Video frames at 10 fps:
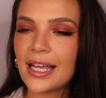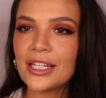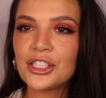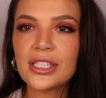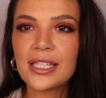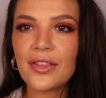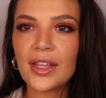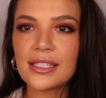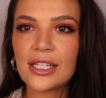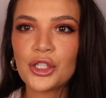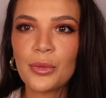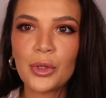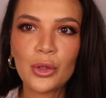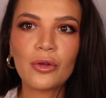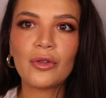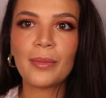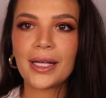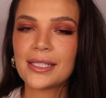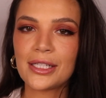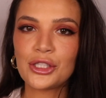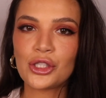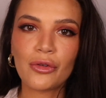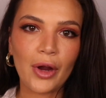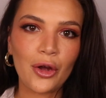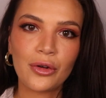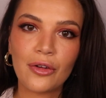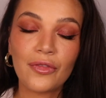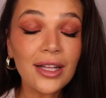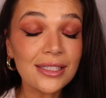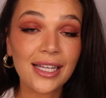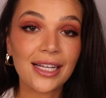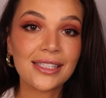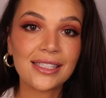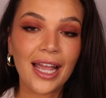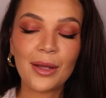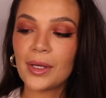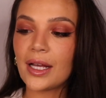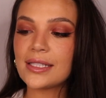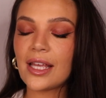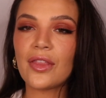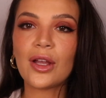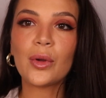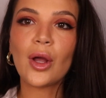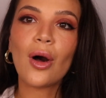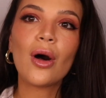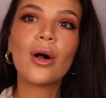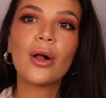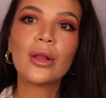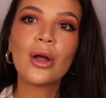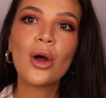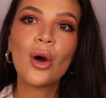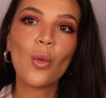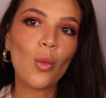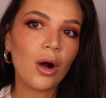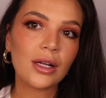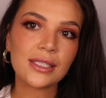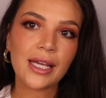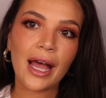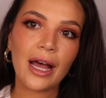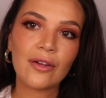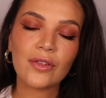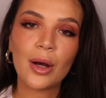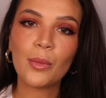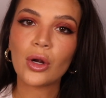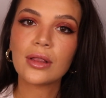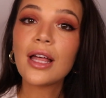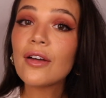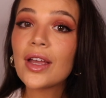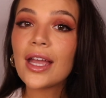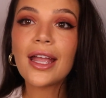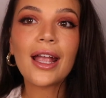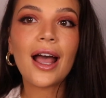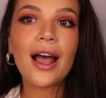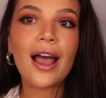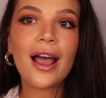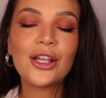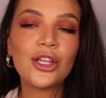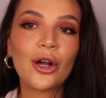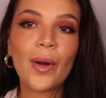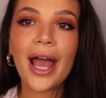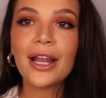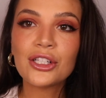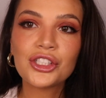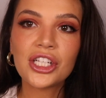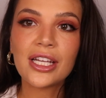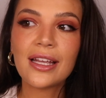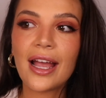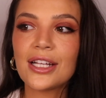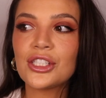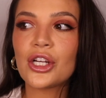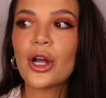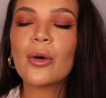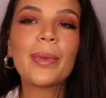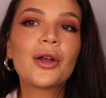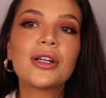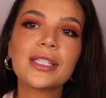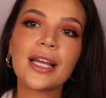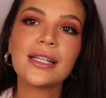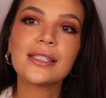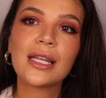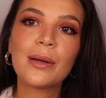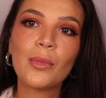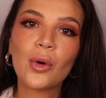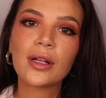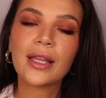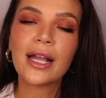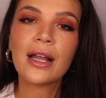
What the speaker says: and I just think that's such a beautiful message around Valentine's Day, because I think we all want to have a more loving, energy, and to go about our days in a more